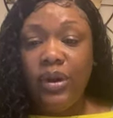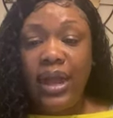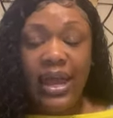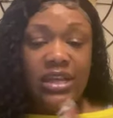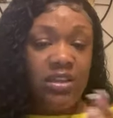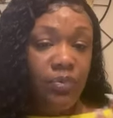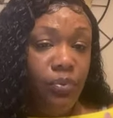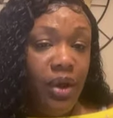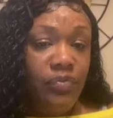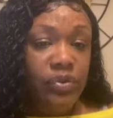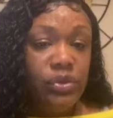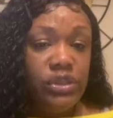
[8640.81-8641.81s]
I'm going to ask if
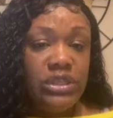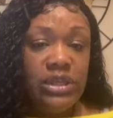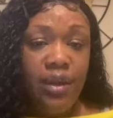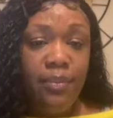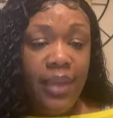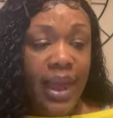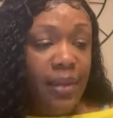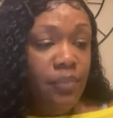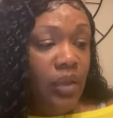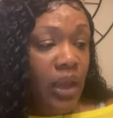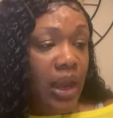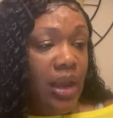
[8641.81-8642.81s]
Prophet would just come
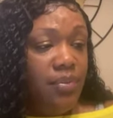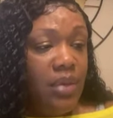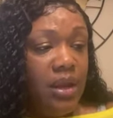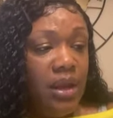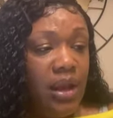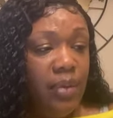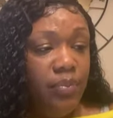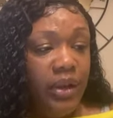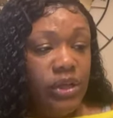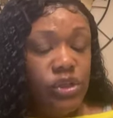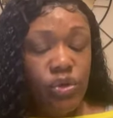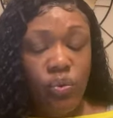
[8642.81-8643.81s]
back. Amen.
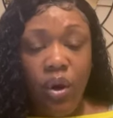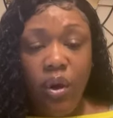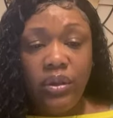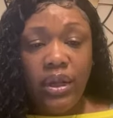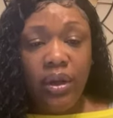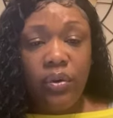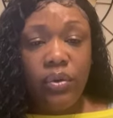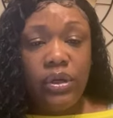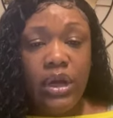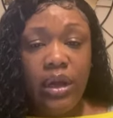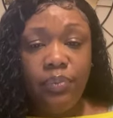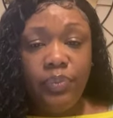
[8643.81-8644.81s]
And bless you all that are
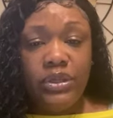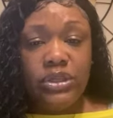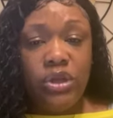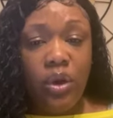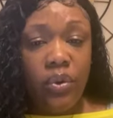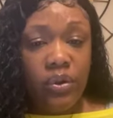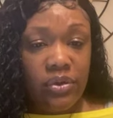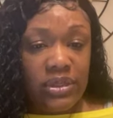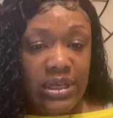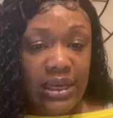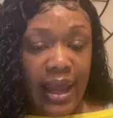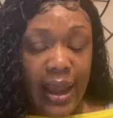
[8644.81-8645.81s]
going to uh, be sowing
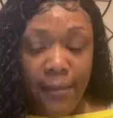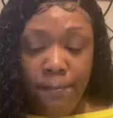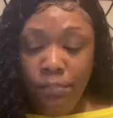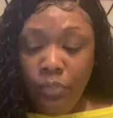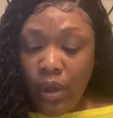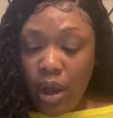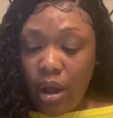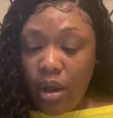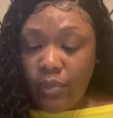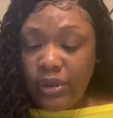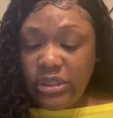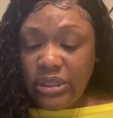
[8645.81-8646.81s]
on tonight
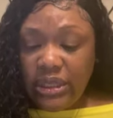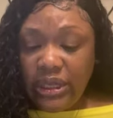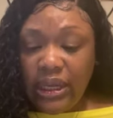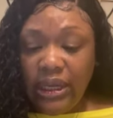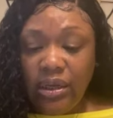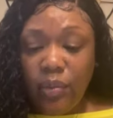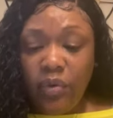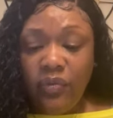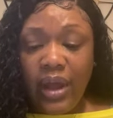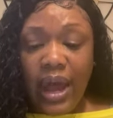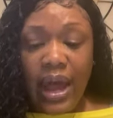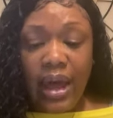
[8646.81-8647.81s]
um, into the kingdom
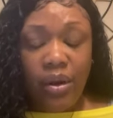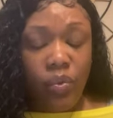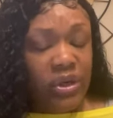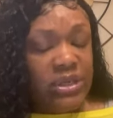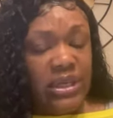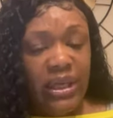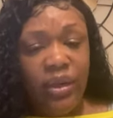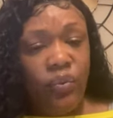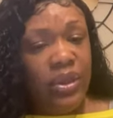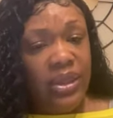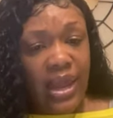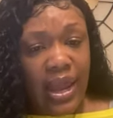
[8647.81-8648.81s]
of God. And once
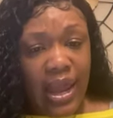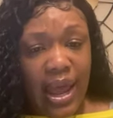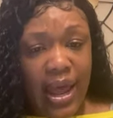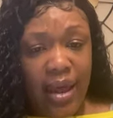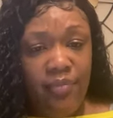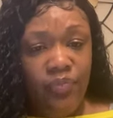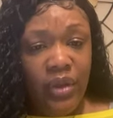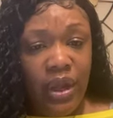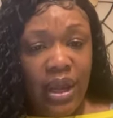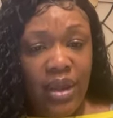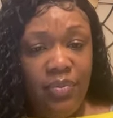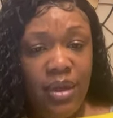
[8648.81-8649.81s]
again, we thank God.
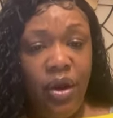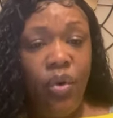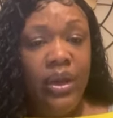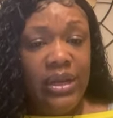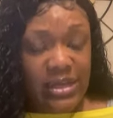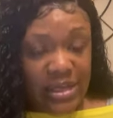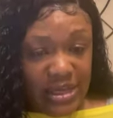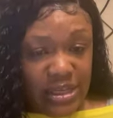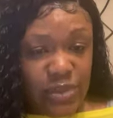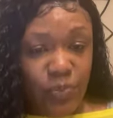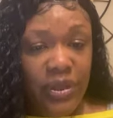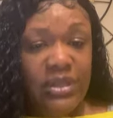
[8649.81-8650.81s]
Amen. Oh, it is,
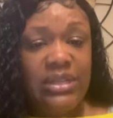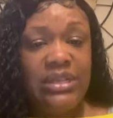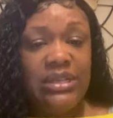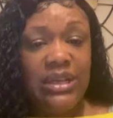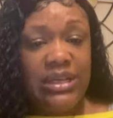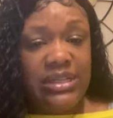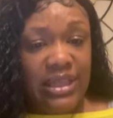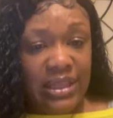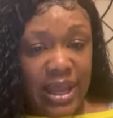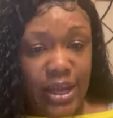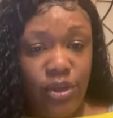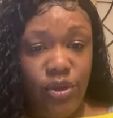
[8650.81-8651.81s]
it is Penn, Sister
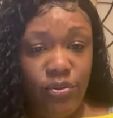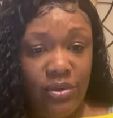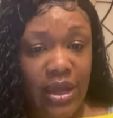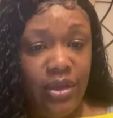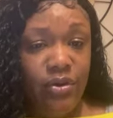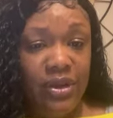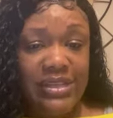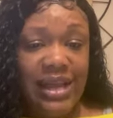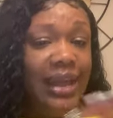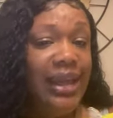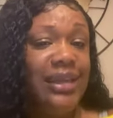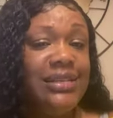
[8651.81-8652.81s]
Lisa. Thank you. Thank you.
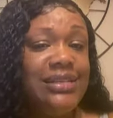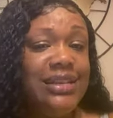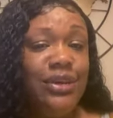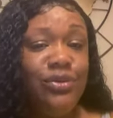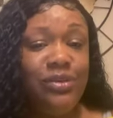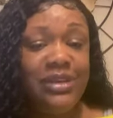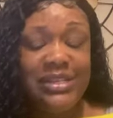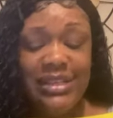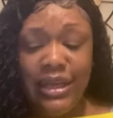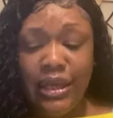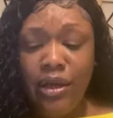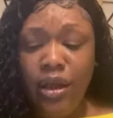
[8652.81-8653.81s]
Because I can't see it on
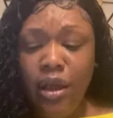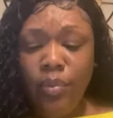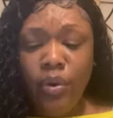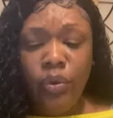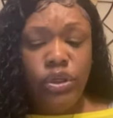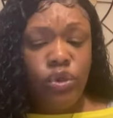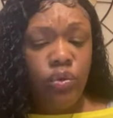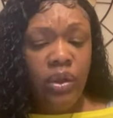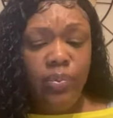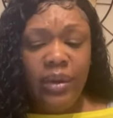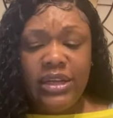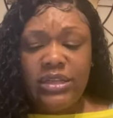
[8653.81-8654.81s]
this end. But we
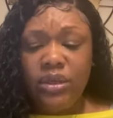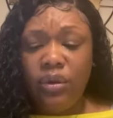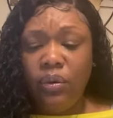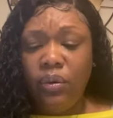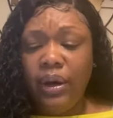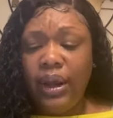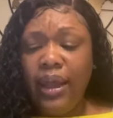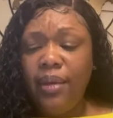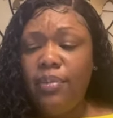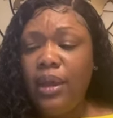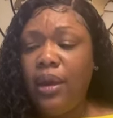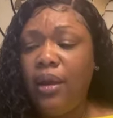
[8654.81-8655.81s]
truly bless the Lord.
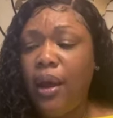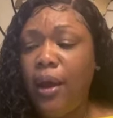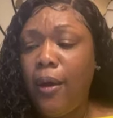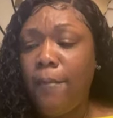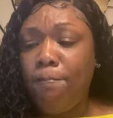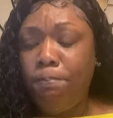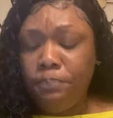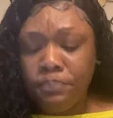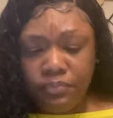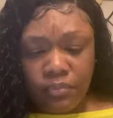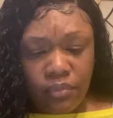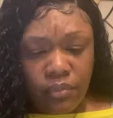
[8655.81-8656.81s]
Amen. Um,
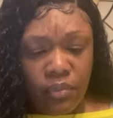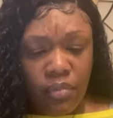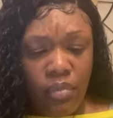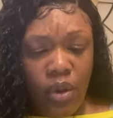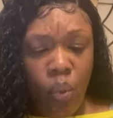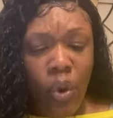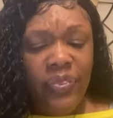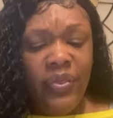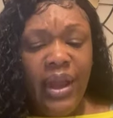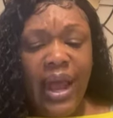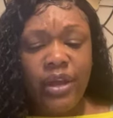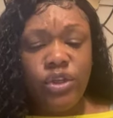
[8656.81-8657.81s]

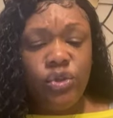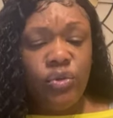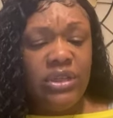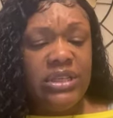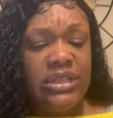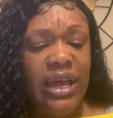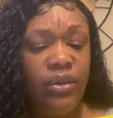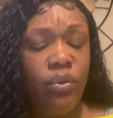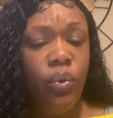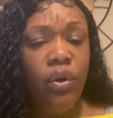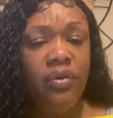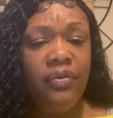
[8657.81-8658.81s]
one thing I could truly
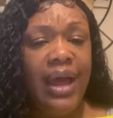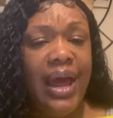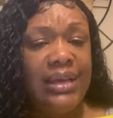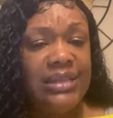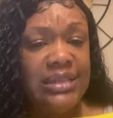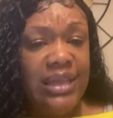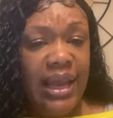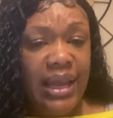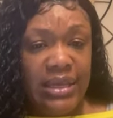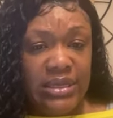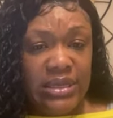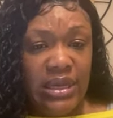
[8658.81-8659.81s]
say, the word of God
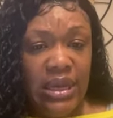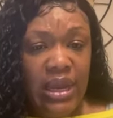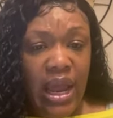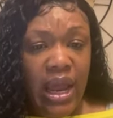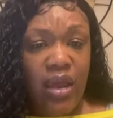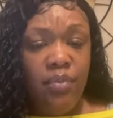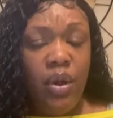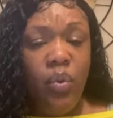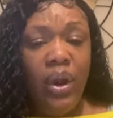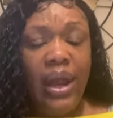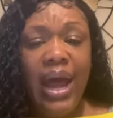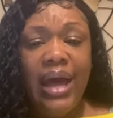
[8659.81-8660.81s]
stands.
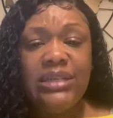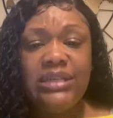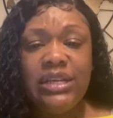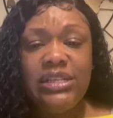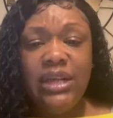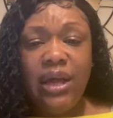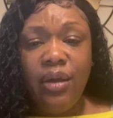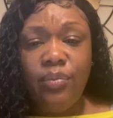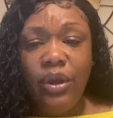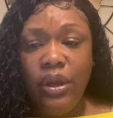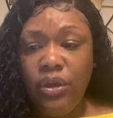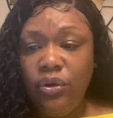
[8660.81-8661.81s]
Amen. When God says,
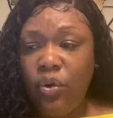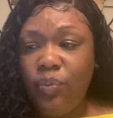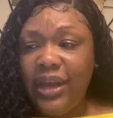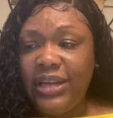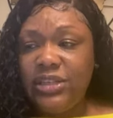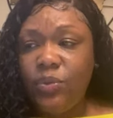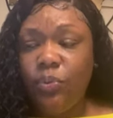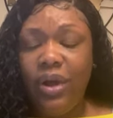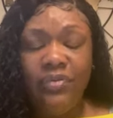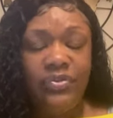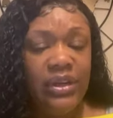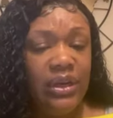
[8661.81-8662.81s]
um, you know, bless the
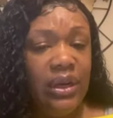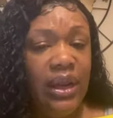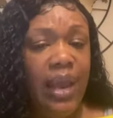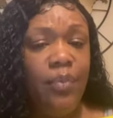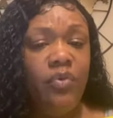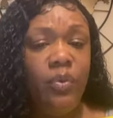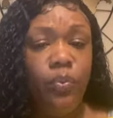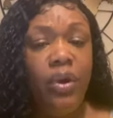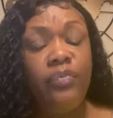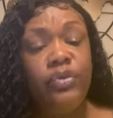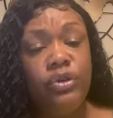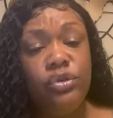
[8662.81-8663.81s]
prophet in the name of a
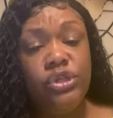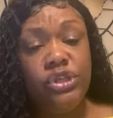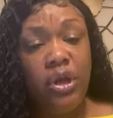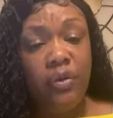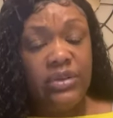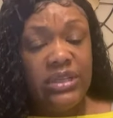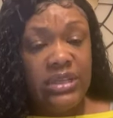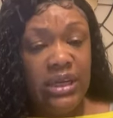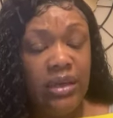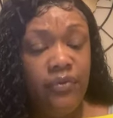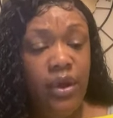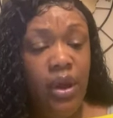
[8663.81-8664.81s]
prophet, you shall
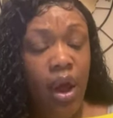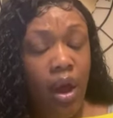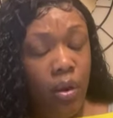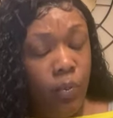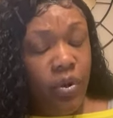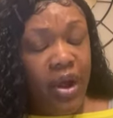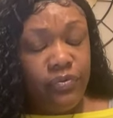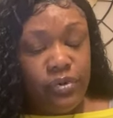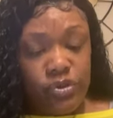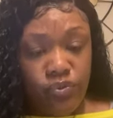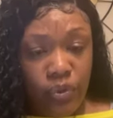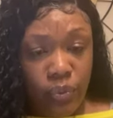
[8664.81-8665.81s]
receive a
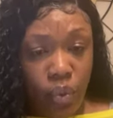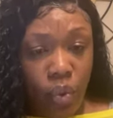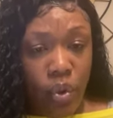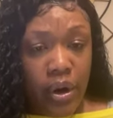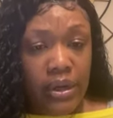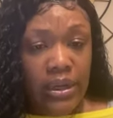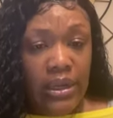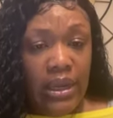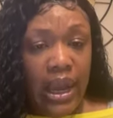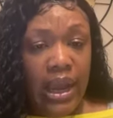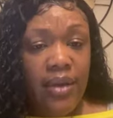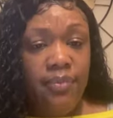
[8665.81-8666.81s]
prophet's reward.
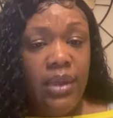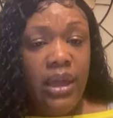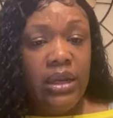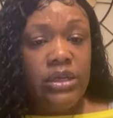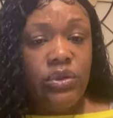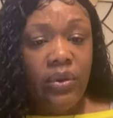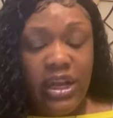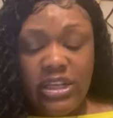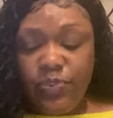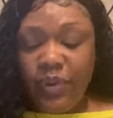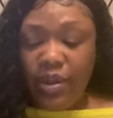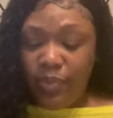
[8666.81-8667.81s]
Amen. So
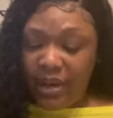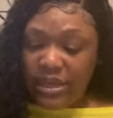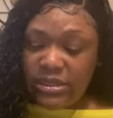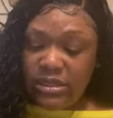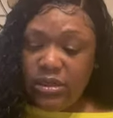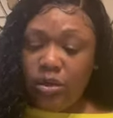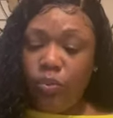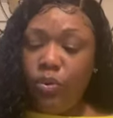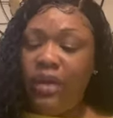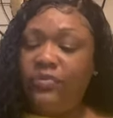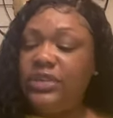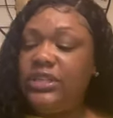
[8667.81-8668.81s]
let's be a blessing to the
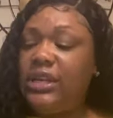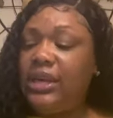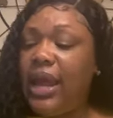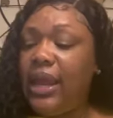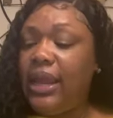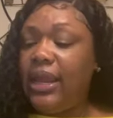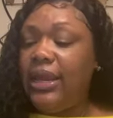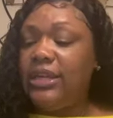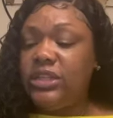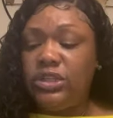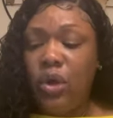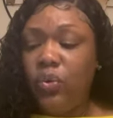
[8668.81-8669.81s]
prophet tonight and
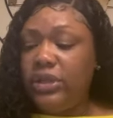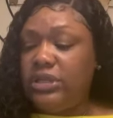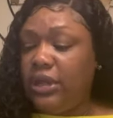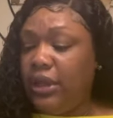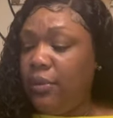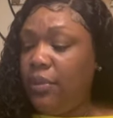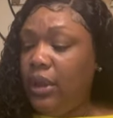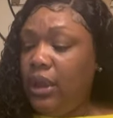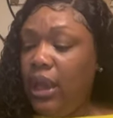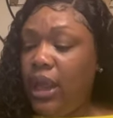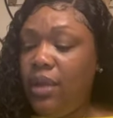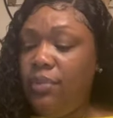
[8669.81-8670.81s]
let's sow into him.
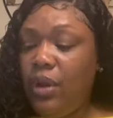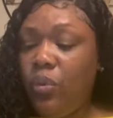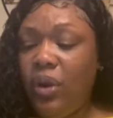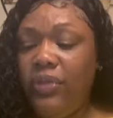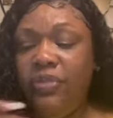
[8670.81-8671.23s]
Amen.